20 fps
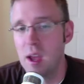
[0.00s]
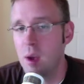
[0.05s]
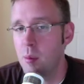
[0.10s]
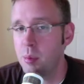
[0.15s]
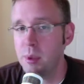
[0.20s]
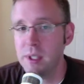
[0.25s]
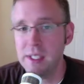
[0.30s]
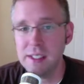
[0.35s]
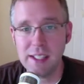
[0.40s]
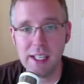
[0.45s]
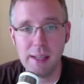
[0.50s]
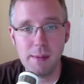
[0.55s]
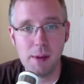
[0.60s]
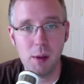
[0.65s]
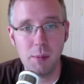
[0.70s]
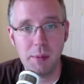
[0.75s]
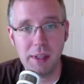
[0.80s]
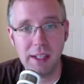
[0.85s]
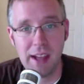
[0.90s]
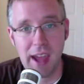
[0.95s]
please
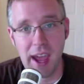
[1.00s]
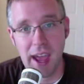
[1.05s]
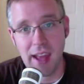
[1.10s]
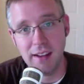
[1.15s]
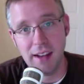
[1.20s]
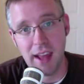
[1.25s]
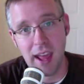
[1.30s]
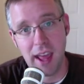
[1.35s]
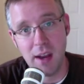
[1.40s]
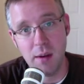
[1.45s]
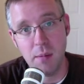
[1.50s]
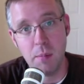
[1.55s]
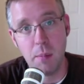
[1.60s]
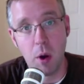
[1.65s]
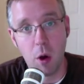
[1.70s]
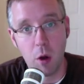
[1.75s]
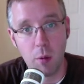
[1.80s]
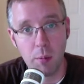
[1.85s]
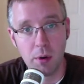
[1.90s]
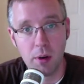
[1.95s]
email me at
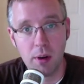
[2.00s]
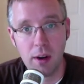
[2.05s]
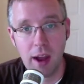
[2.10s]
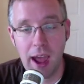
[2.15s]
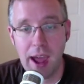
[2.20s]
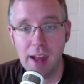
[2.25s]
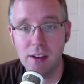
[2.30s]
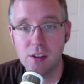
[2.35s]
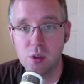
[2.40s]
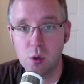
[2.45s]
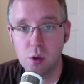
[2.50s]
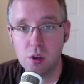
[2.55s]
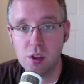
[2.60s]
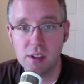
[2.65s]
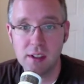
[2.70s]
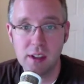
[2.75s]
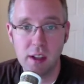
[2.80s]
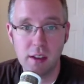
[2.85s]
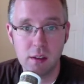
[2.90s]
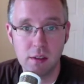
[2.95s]

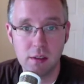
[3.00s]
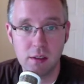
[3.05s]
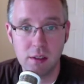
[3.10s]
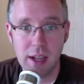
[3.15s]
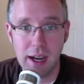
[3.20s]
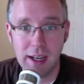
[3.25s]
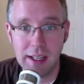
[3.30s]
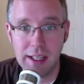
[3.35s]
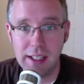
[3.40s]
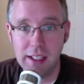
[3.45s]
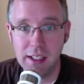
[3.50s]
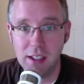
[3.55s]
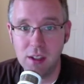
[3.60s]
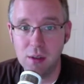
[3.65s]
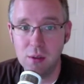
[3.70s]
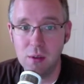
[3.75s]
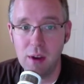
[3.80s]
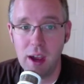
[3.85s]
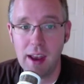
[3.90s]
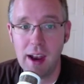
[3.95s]

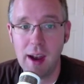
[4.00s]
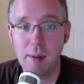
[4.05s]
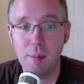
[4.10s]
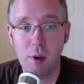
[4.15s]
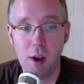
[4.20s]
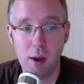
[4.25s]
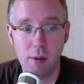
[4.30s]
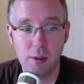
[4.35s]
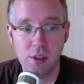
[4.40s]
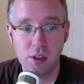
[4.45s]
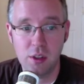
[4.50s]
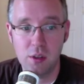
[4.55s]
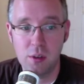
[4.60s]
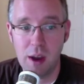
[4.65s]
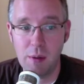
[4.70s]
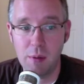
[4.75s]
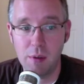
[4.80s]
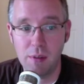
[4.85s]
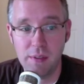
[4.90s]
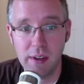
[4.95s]
npalmer@georgiasouthern.edu, and I promise you
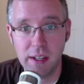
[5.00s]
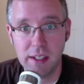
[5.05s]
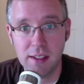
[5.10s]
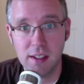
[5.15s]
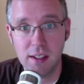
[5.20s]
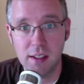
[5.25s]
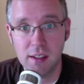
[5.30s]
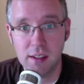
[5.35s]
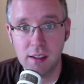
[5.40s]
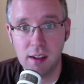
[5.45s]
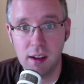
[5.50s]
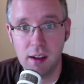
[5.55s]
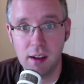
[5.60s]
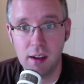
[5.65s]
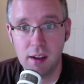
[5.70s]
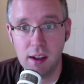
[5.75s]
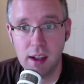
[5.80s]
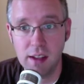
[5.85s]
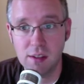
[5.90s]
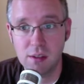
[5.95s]
I will fix it
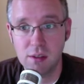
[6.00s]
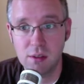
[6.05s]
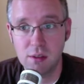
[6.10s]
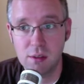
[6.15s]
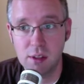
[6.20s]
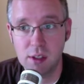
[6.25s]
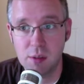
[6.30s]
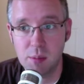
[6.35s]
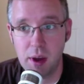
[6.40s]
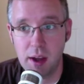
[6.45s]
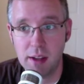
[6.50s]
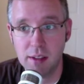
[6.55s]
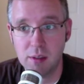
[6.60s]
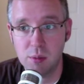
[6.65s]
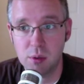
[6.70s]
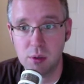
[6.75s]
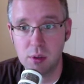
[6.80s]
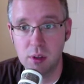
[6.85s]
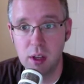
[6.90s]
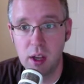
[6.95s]
as soon as
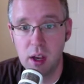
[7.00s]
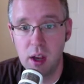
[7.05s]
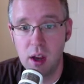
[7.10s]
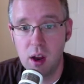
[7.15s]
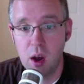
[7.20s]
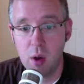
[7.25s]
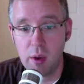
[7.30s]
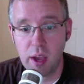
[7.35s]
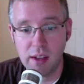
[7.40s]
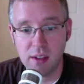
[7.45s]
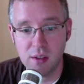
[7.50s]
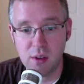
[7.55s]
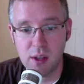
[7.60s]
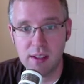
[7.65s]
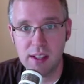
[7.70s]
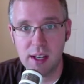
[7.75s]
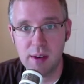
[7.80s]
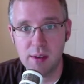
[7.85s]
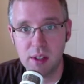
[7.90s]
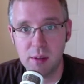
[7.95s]
possible. Okay, so I
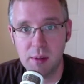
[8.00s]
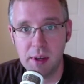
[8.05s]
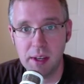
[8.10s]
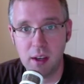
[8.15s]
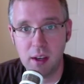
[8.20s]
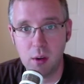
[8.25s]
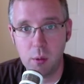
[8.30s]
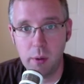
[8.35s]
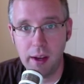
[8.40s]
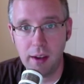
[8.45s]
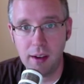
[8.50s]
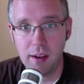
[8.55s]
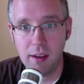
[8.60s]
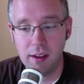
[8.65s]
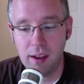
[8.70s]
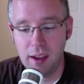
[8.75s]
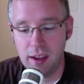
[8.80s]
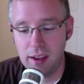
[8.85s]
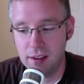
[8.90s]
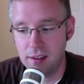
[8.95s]
said I was going to make it quick,
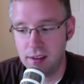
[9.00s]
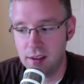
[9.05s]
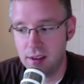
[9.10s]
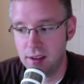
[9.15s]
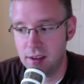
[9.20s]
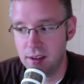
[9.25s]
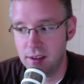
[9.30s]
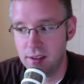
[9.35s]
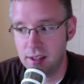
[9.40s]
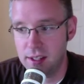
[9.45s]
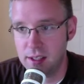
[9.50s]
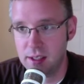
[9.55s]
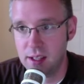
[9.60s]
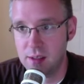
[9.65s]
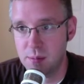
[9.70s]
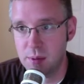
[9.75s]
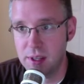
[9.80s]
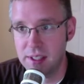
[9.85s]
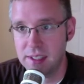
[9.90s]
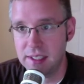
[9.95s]
and
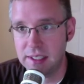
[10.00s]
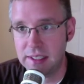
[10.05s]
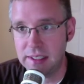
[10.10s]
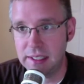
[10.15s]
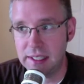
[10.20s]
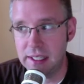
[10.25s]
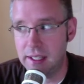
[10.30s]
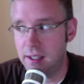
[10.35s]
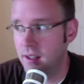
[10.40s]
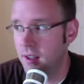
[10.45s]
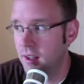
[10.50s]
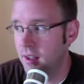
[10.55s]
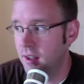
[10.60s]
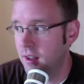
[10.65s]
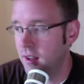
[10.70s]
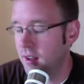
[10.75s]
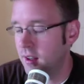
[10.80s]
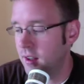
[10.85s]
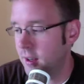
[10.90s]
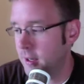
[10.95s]
that's basically it.
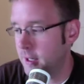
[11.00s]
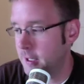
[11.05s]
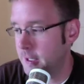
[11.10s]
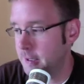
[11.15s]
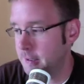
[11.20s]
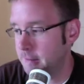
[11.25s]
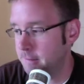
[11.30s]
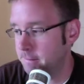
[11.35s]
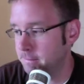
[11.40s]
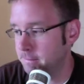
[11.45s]
Let